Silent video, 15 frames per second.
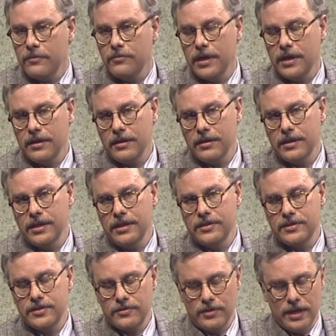Well, he
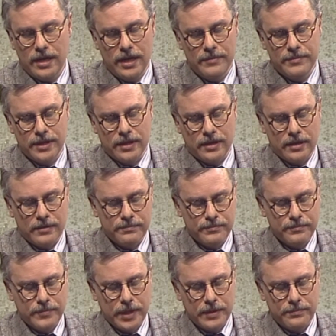described uh,